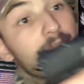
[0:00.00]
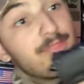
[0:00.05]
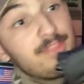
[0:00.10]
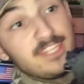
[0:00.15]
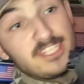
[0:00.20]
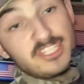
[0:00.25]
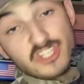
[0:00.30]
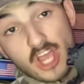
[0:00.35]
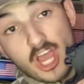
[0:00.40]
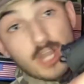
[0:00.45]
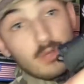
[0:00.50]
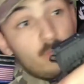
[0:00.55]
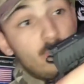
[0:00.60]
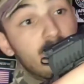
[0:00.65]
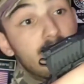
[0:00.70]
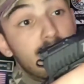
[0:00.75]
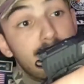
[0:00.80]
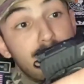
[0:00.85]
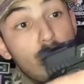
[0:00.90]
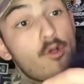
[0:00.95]
John
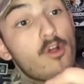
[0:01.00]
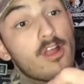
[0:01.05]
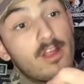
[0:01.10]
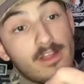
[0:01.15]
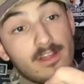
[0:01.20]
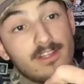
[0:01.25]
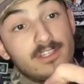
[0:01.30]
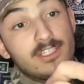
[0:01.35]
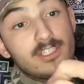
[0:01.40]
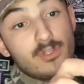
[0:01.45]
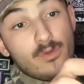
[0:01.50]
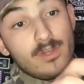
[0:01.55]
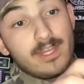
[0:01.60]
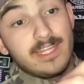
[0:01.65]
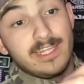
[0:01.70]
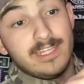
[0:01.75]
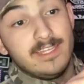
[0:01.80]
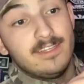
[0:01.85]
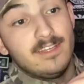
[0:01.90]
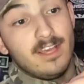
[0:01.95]
Wick 4
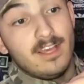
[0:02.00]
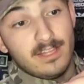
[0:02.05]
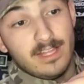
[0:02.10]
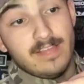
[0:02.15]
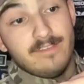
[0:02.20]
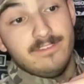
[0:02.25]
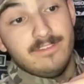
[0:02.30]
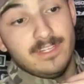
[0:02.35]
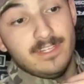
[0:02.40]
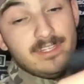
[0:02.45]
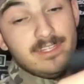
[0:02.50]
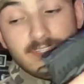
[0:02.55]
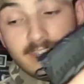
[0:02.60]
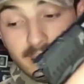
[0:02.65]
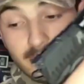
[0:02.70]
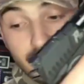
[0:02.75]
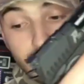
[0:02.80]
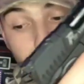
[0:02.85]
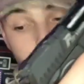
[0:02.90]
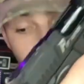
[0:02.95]
2011
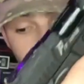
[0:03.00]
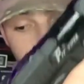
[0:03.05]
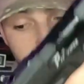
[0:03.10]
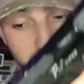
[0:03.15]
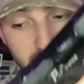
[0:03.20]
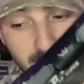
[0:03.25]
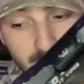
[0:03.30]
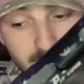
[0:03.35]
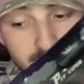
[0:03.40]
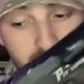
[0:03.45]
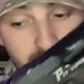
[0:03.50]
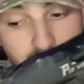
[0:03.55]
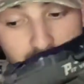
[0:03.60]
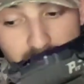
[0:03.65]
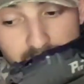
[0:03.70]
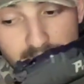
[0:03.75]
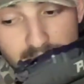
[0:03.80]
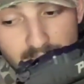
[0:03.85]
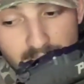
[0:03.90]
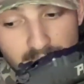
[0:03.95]
pistol.
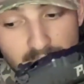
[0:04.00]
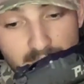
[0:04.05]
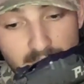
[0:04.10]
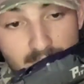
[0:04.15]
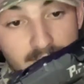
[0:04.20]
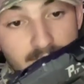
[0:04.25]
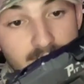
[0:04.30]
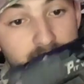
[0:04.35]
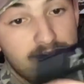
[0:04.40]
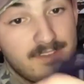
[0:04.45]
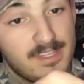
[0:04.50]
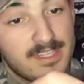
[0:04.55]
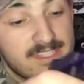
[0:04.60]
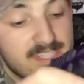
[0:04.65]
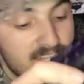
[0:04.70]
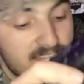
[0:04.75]
This thing is